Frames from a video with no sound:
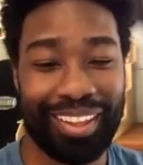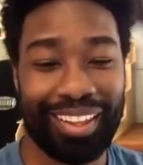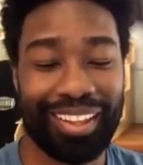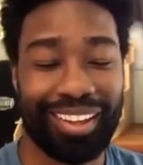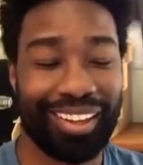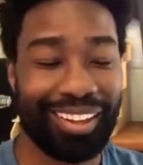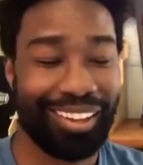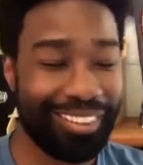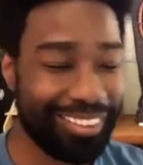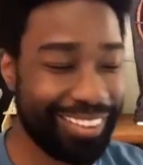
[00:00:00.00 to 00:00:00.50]

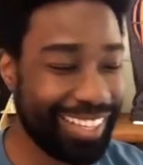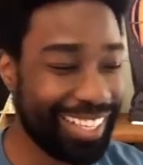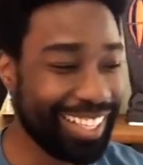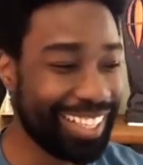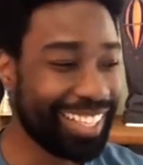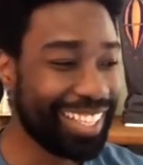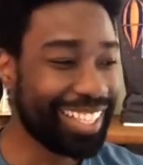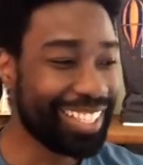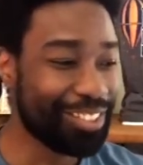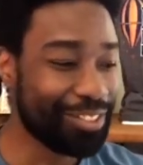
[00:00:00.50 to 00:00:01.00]
All right,
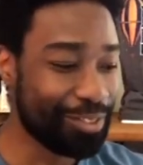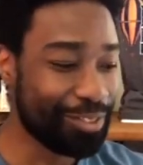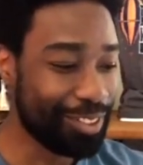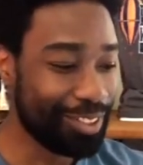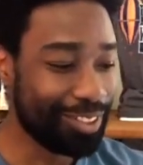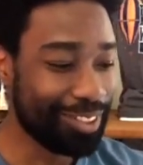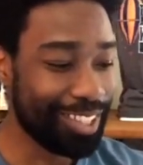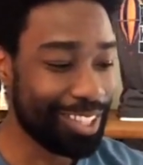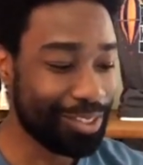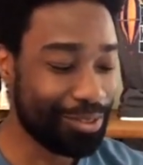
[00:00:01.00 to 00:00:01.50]
that's re-
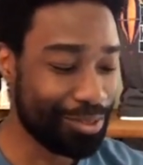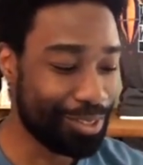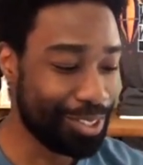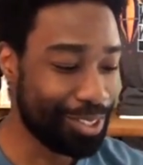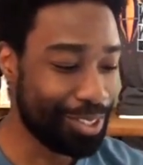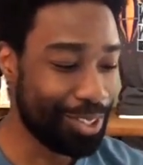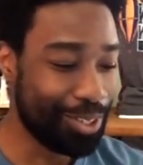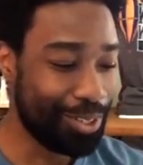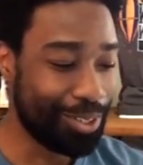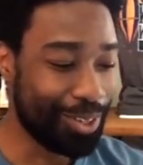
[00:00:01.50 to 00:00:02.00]
that's really
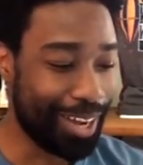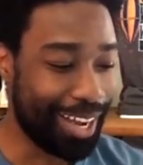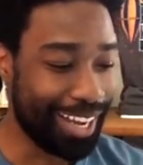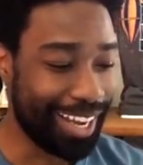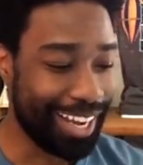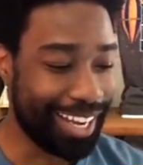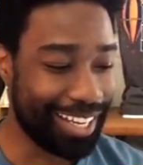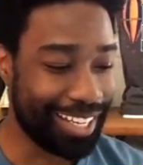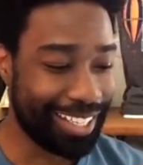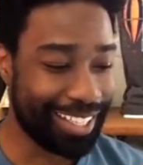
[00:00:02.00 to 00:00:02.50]
cool. I
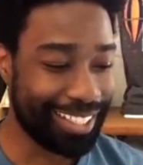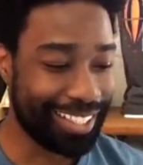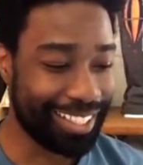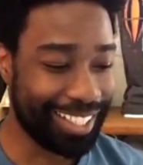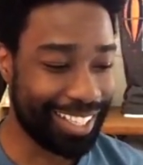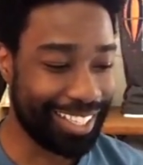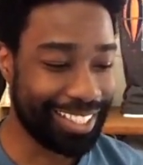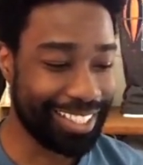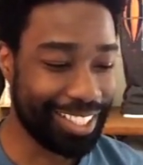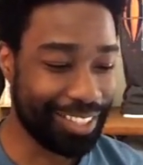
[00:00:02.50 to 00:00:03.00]
gotta,
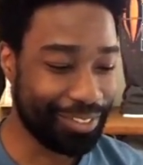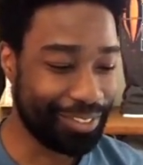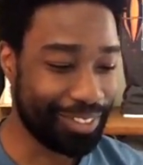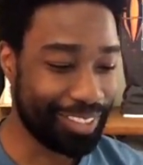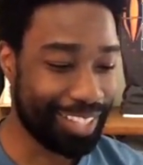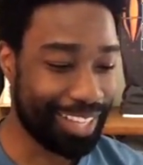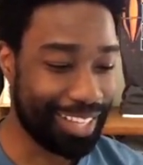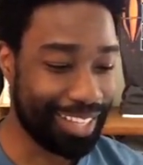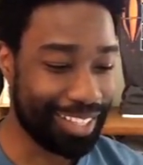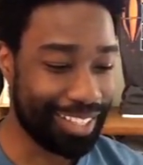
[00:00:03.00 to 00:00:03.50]
I definitely
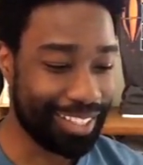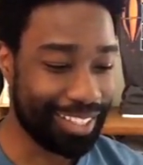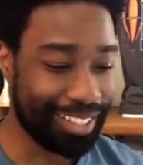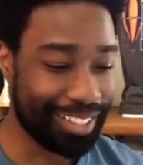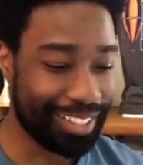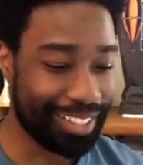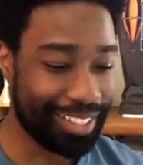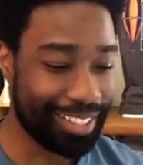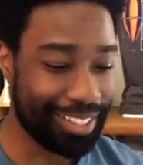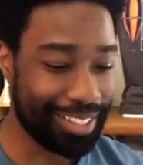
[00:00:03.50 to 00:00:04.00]

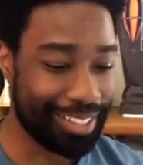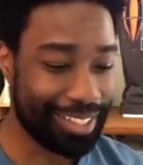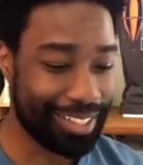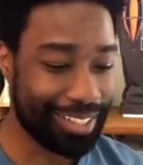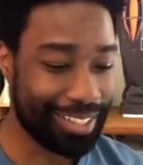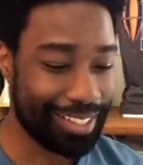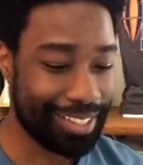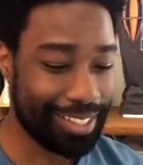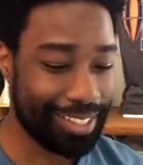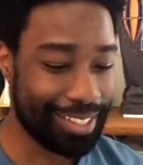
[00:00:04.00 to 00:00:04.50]

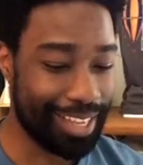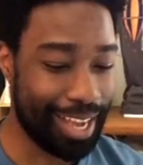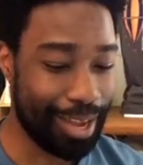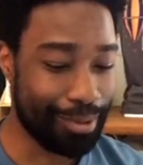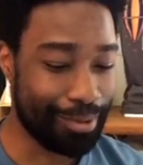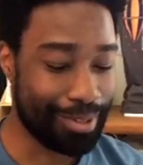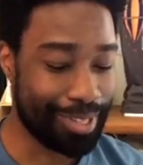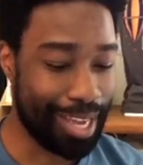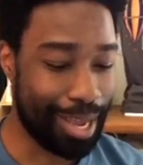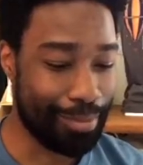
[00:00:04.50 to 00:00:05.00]
gotta
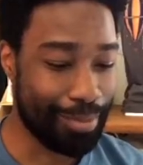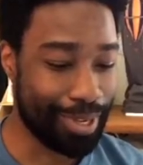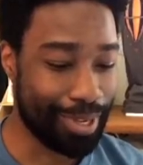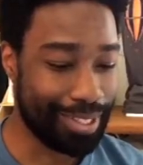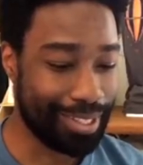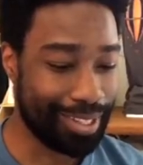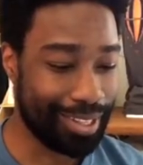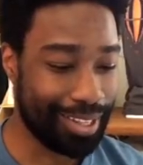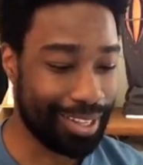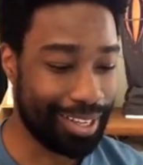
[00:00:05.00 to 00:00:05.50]
tap tap
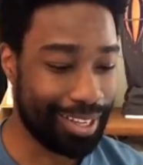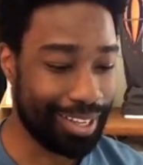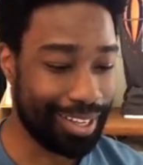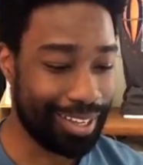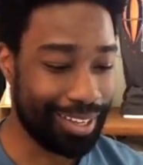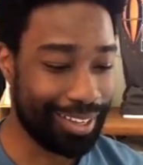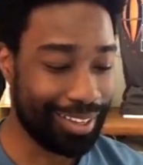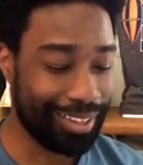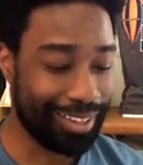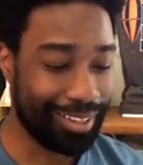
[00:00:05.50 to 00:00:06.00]
into
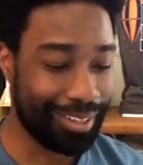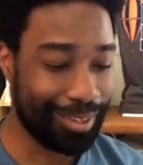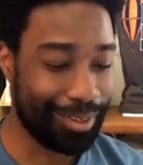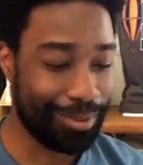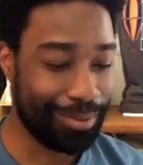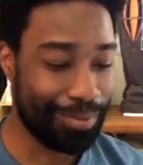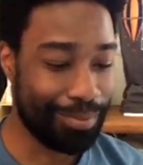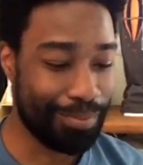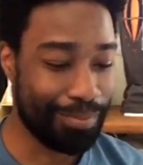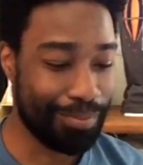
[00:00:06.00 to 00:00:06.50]
that. Um, and
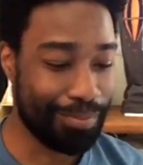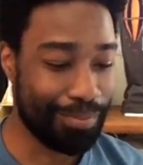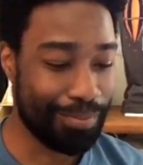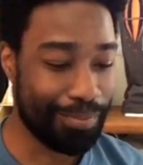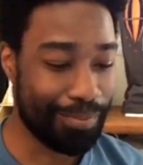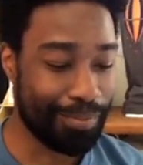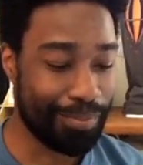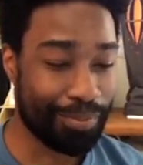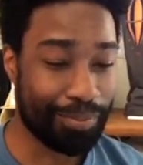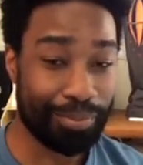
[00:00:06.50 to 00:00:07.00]
and there's
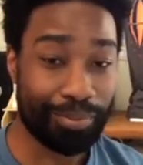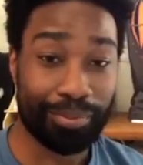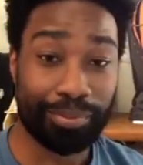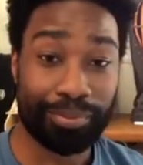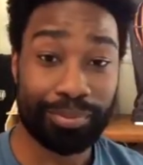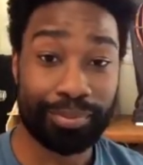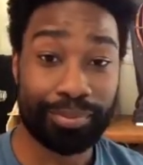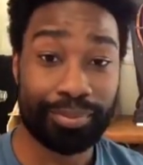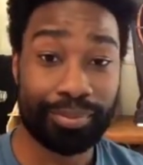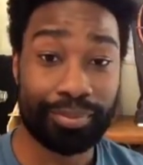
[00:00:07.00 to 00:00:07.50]
longevity